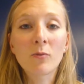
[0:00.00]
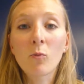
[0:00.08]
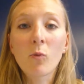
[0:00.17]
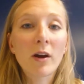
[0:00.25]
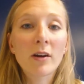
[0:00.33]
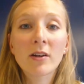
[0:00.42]

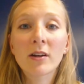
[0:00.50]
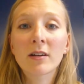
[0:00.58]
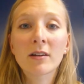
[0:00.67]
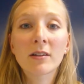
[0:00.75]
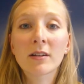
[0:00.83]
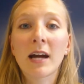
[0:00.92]
where
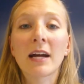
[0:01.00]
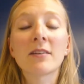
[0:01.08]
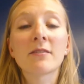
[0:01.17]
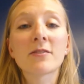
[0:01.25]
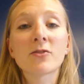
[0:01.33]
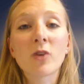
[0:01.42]
you're kind
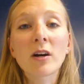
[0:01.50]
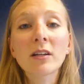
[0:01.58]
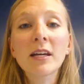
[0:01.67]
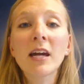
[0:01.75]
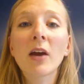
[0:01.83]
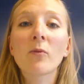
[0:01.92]
of
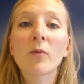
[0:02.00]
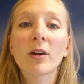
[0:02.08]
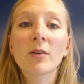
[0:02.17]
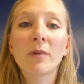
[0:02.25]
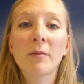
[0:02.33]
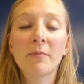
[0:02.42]
struggling and where you